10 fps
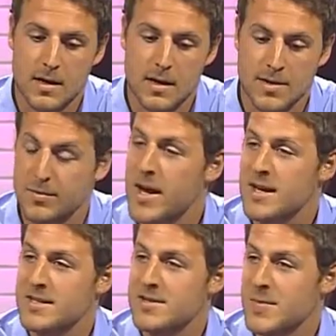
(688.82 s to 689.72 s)
The
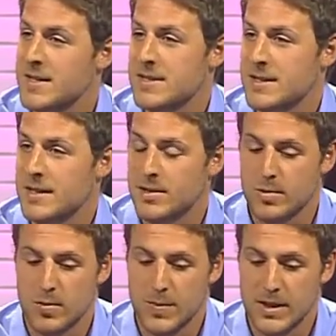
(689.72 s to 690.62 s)
rest basically
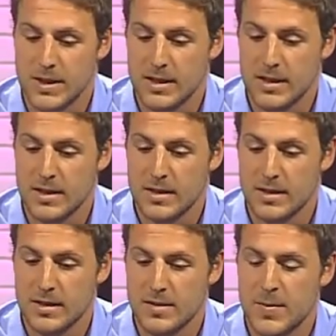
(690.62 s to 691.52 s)
will be,
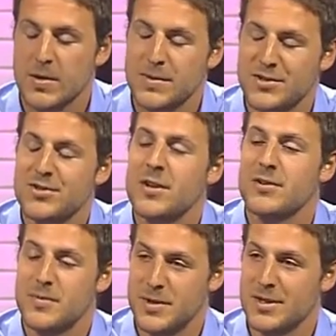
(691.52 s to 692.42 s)
just
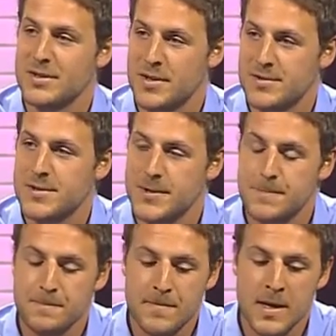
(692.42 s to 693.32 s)
under 1 million tons a year.
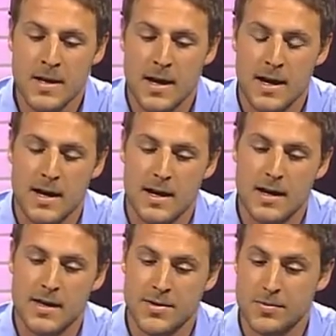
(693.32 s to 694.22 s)

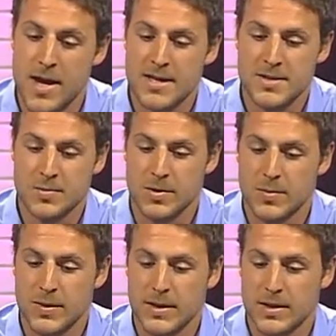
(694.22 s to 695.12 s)
The rest will
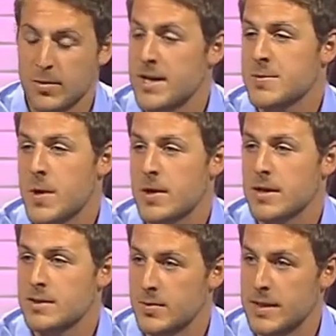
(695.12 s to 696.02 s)
be waste
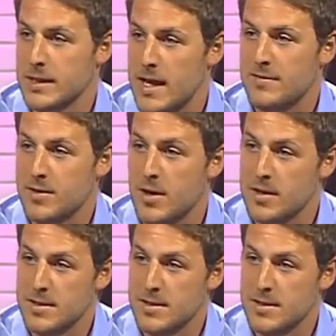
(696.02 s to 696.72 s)
product. It'll be left on